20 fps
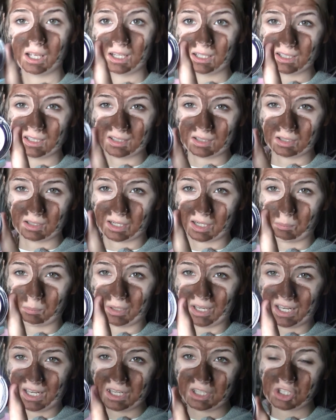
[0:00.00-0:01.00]
This is like a
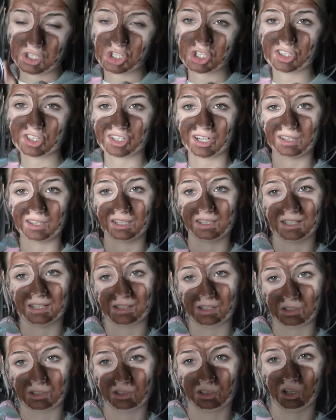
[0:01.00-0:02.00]
peach, and then
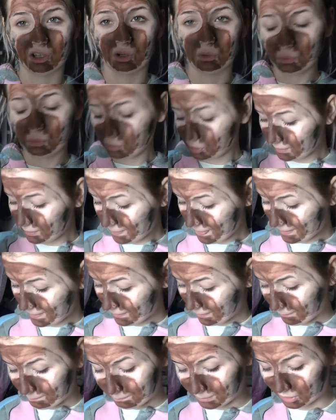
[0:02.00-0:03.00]
this is a gold.
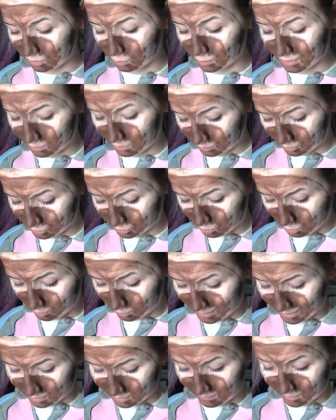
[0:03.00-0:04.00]
But the one I want to talk
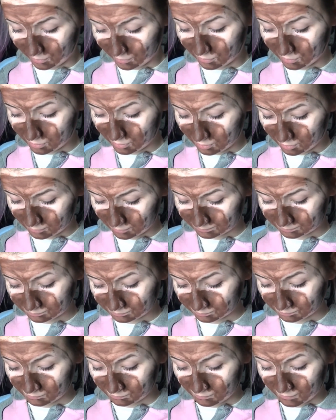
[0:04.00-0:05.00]
about the most
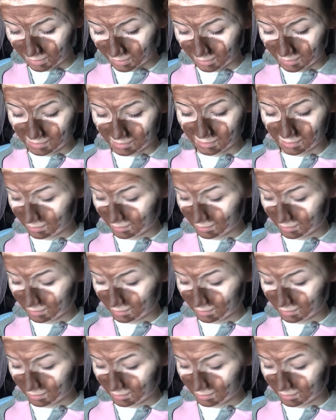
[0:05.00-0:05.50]
is